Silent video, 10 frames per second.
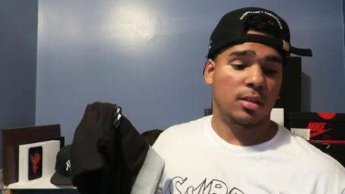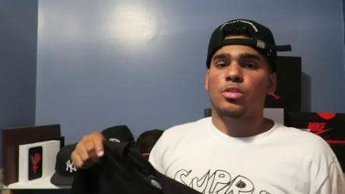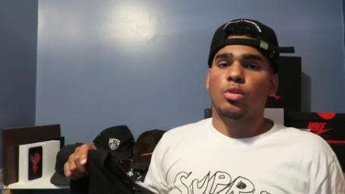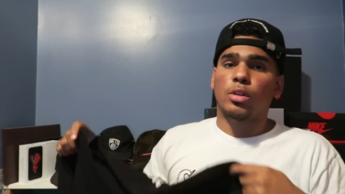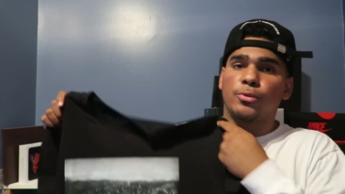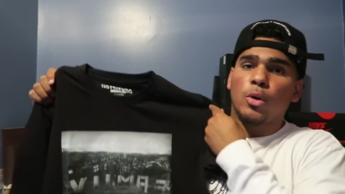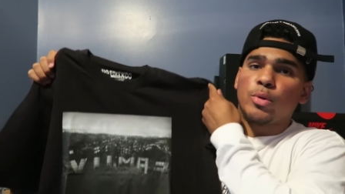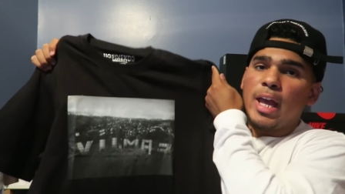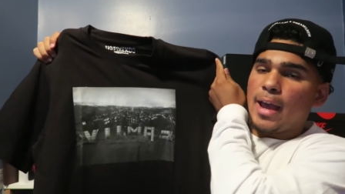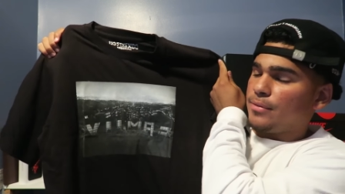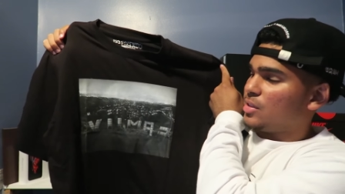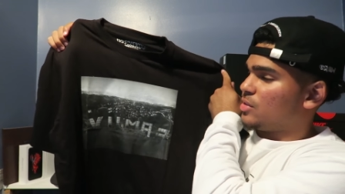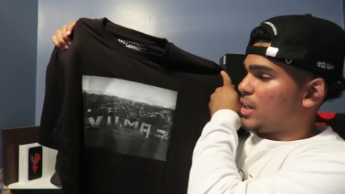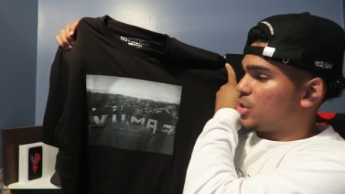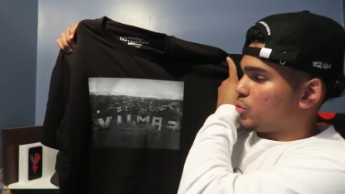So on the front, we have this
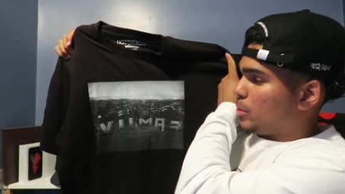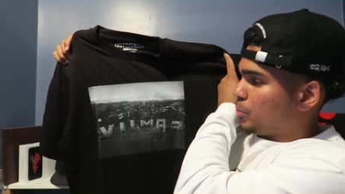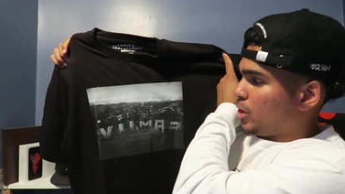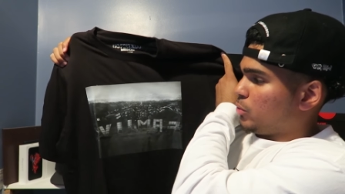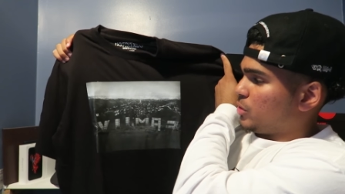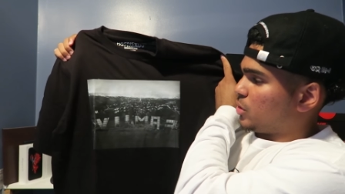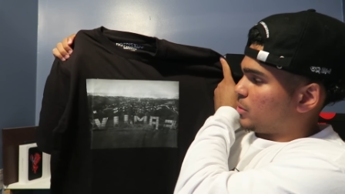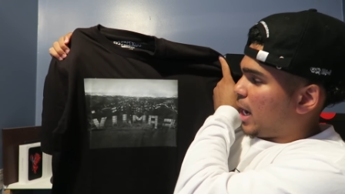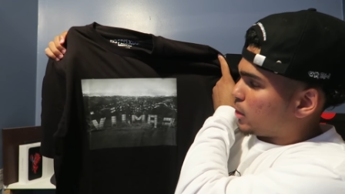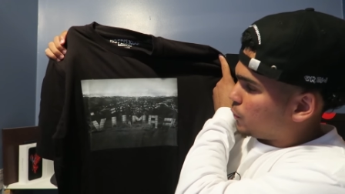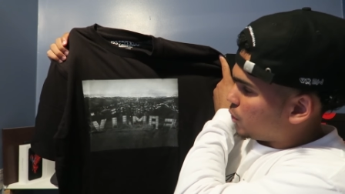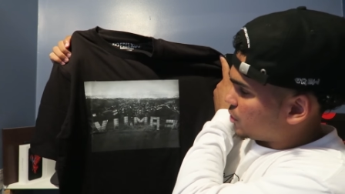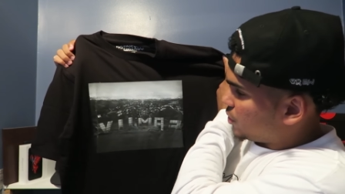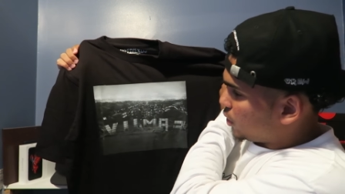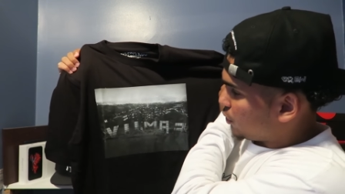nice screen print with some
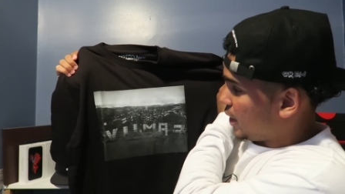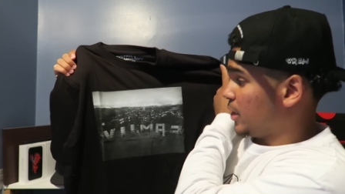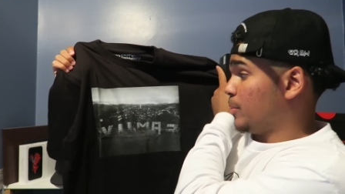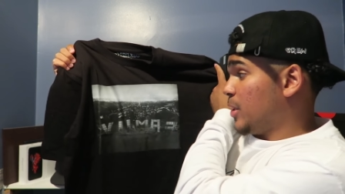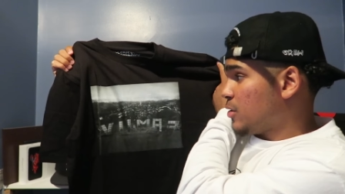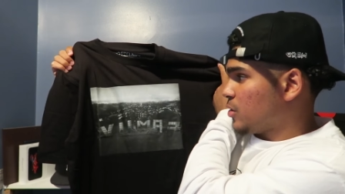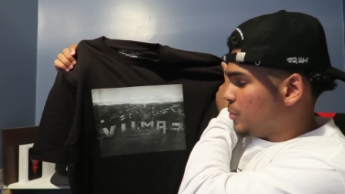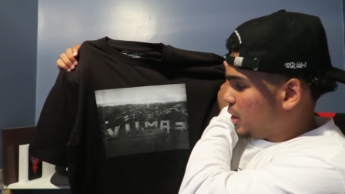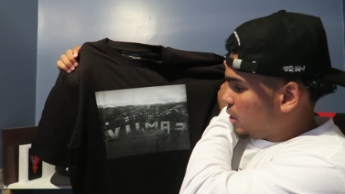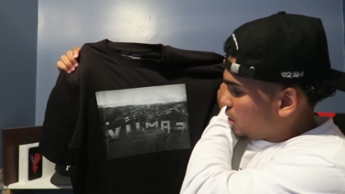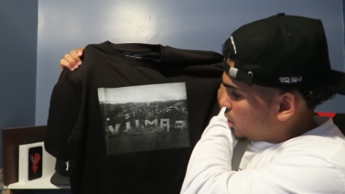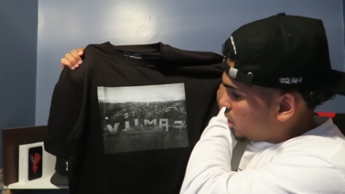California scenery, it appears to be,